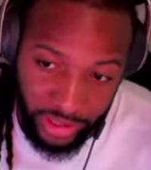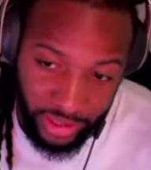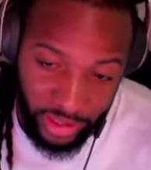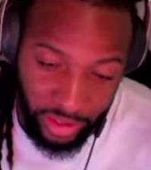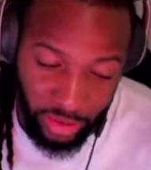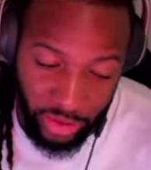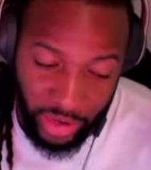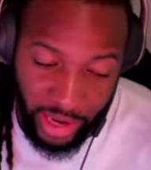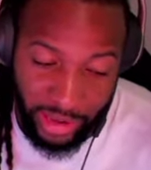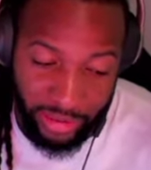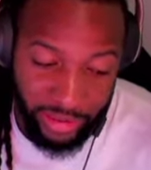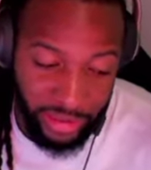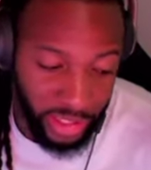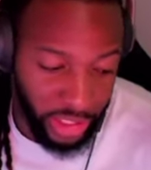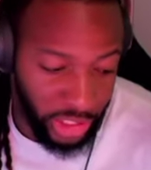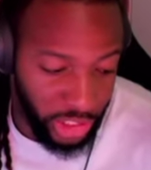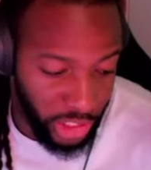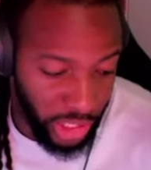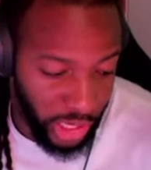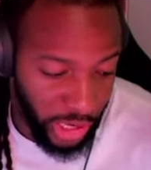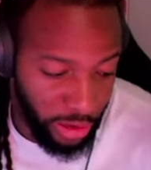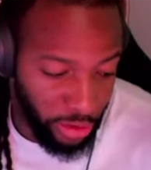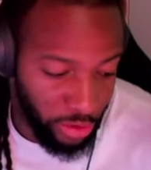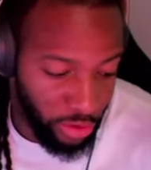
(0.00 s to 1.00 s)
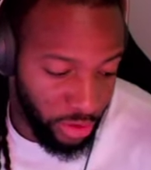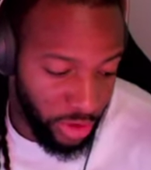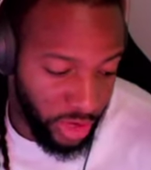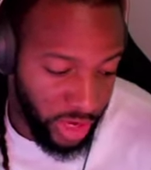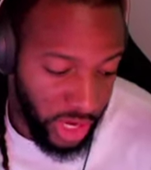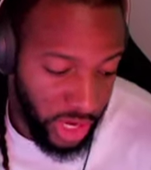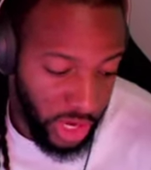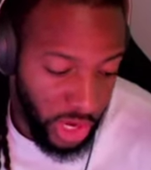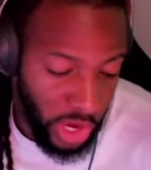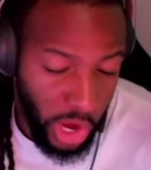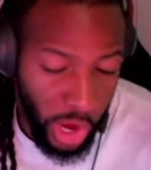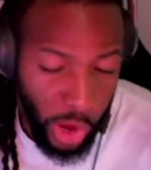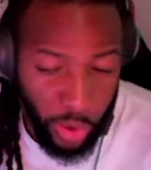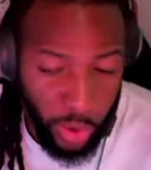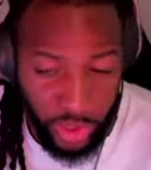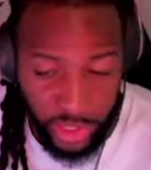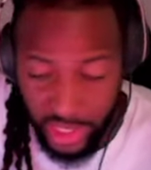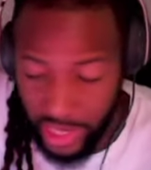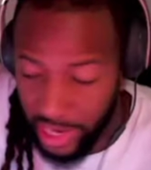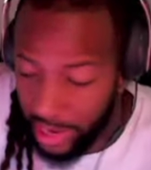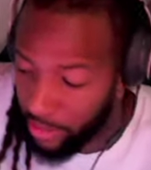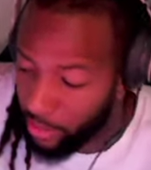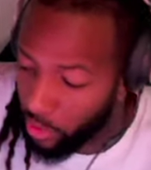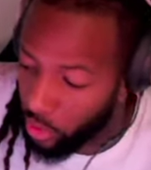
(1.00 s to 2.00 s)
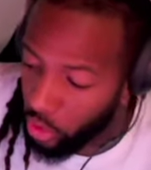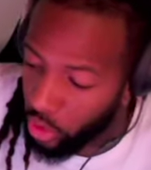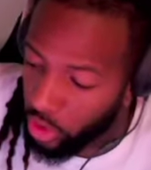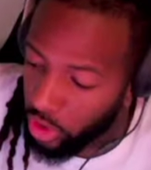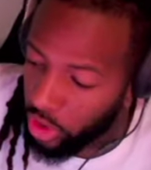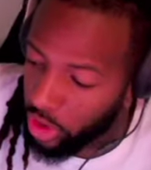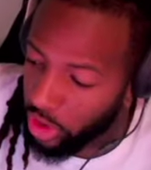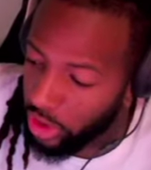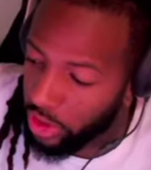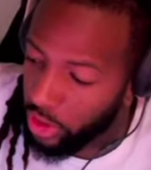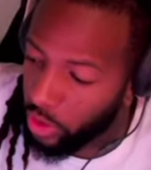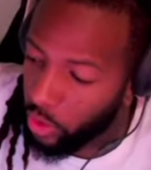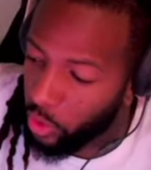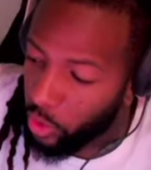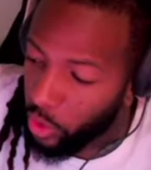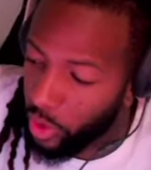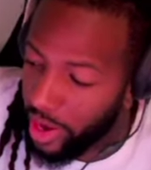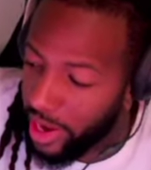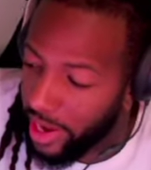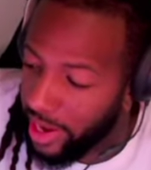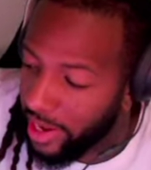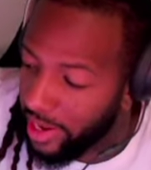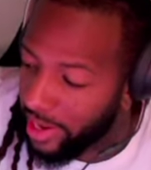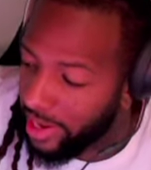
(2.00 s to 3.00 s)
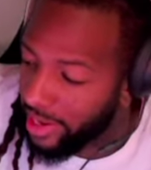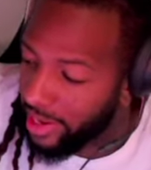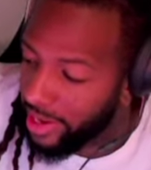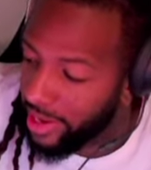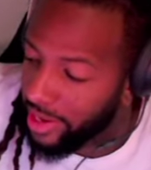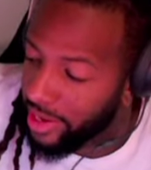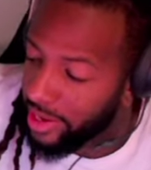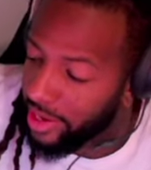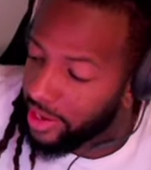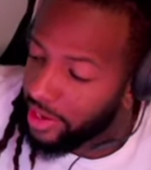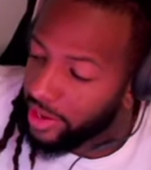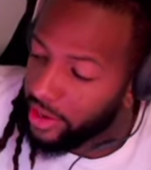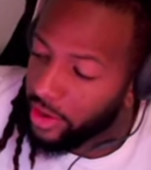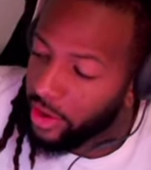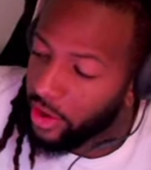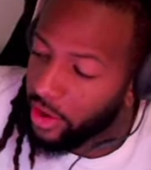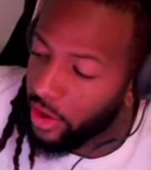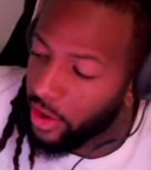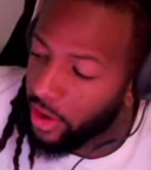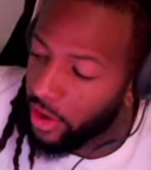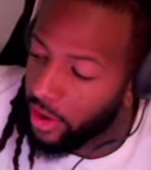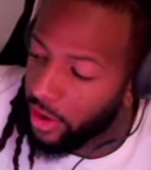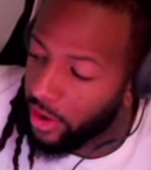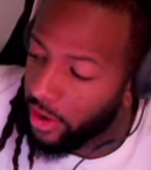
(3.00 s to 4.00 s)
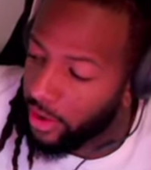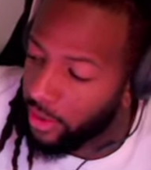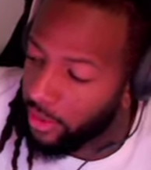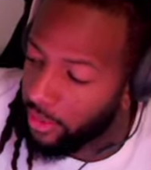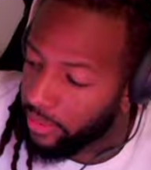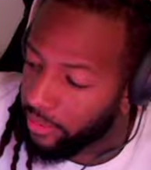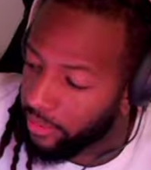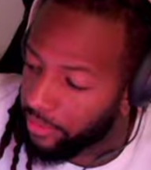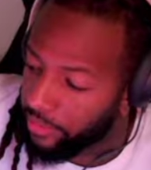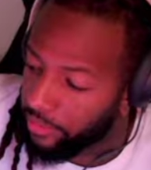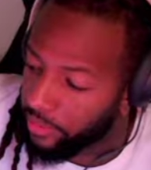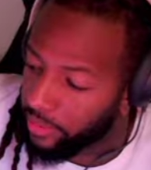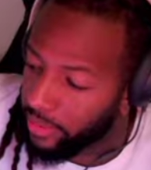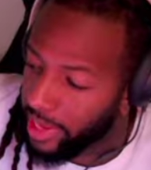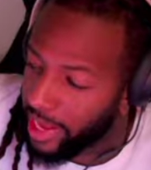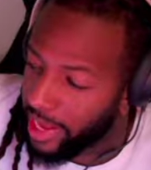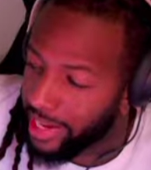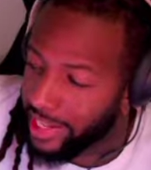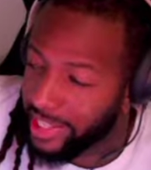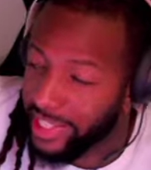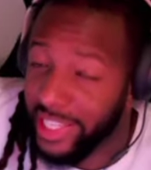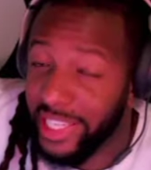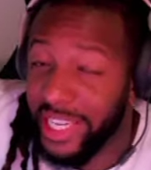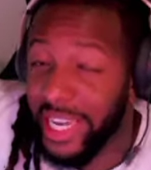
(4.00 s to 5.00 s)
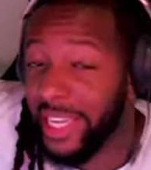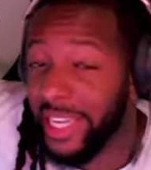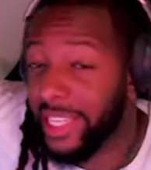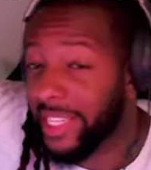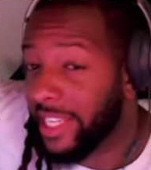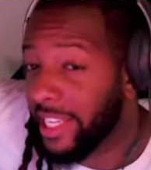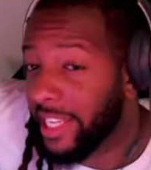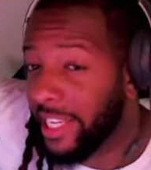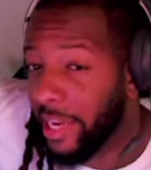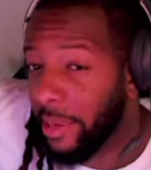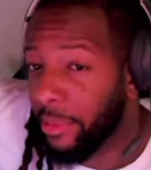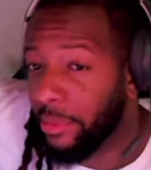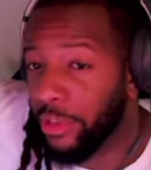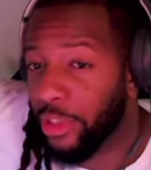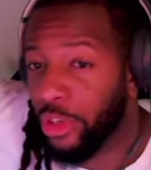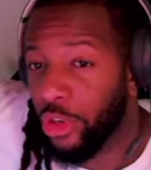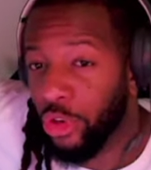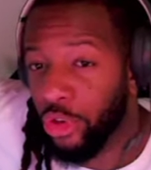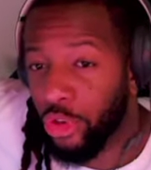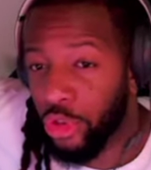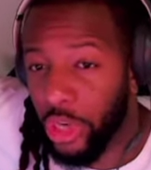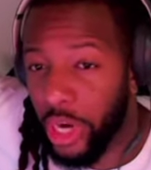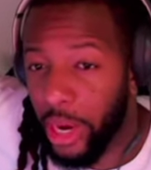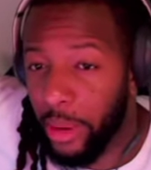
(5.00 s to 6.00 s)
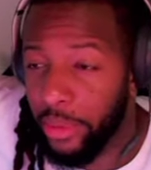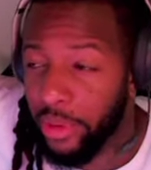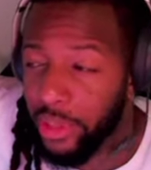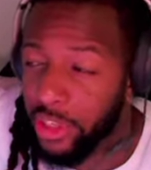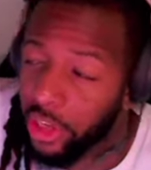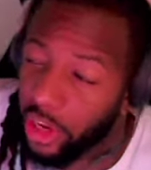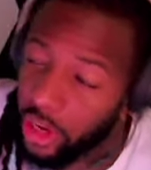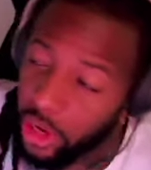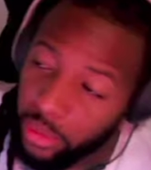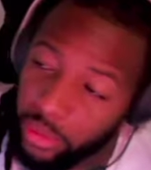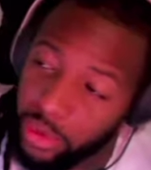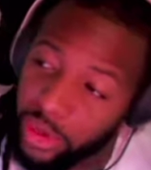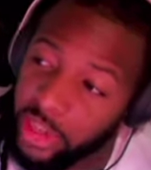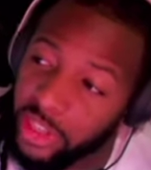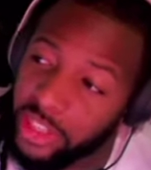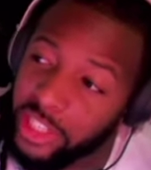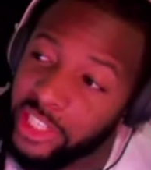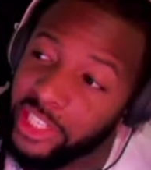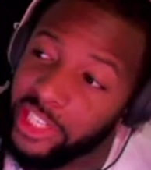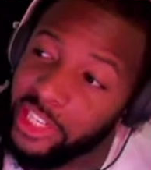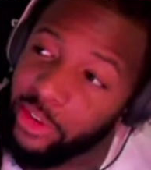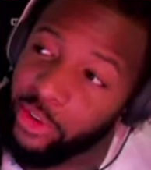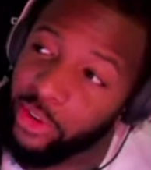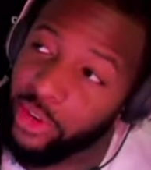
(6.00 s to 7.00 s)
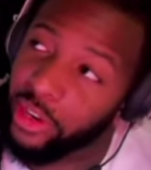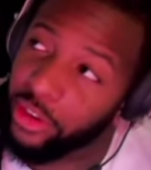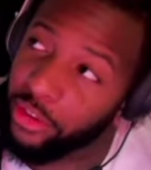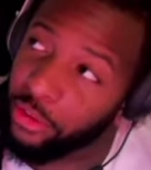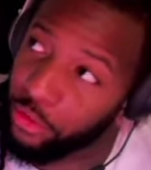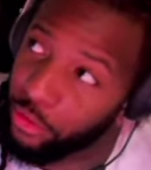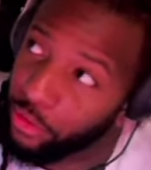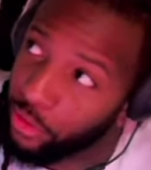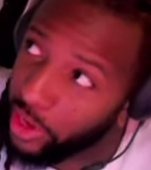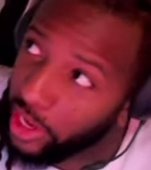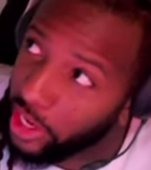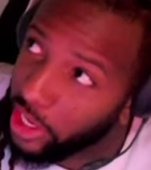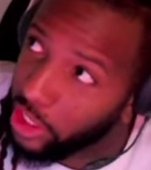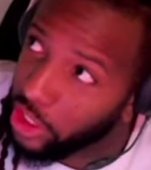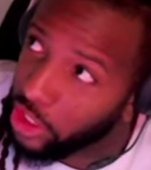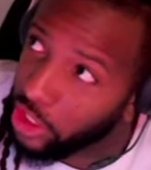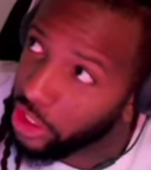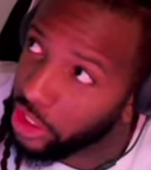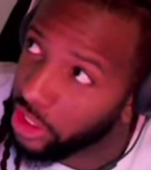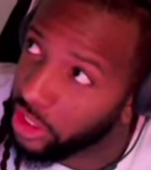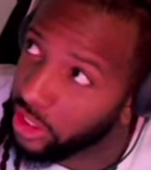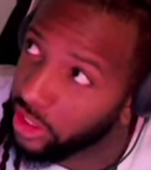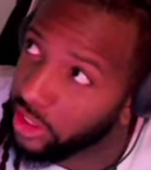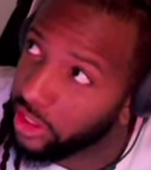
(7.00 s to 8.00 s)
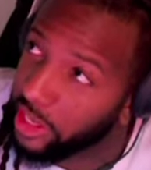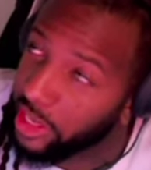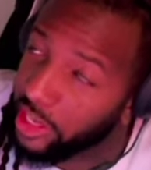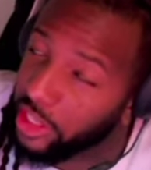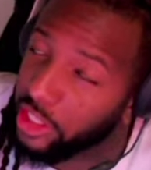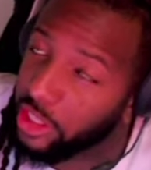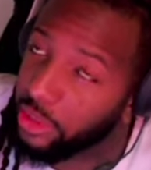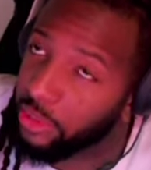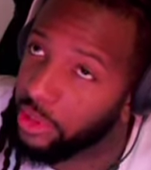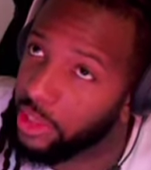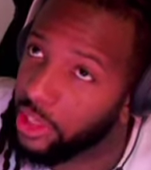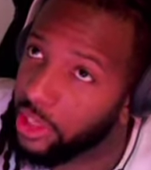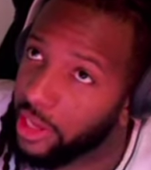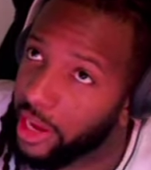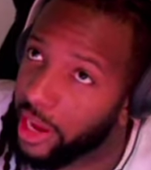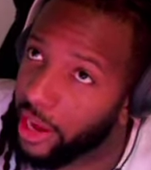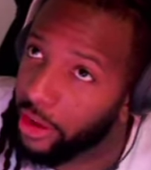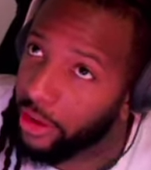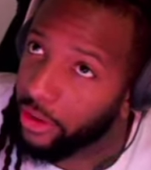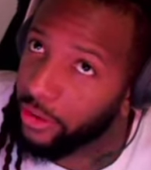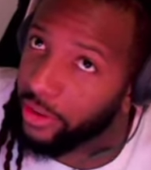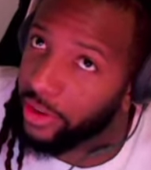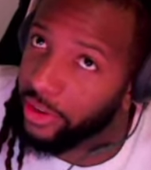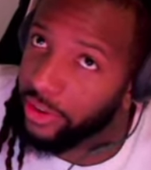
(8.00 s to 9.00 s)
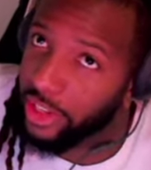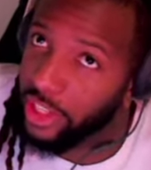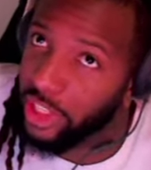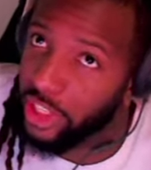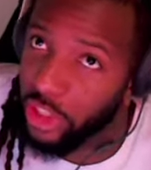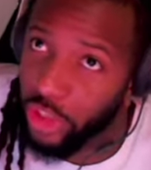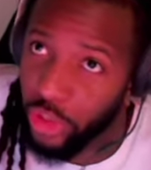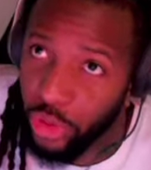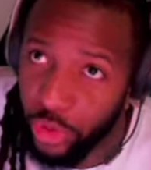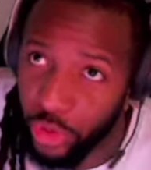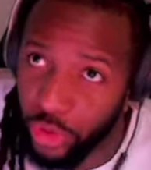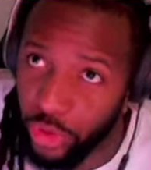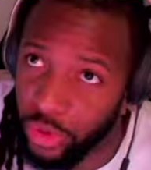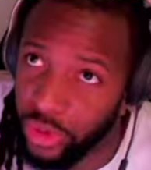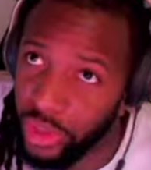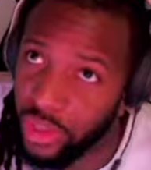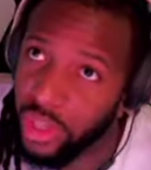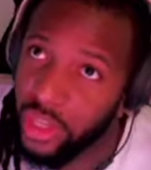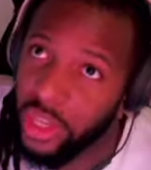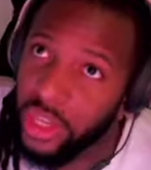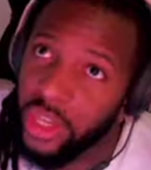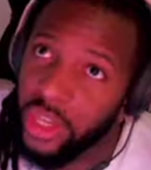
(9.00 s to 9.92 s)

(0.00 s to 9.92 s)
Subscribe to the channel. Always got more on the way. Um, got a TAT episode dropping, talking about Secret Invasion. That should be out very soon.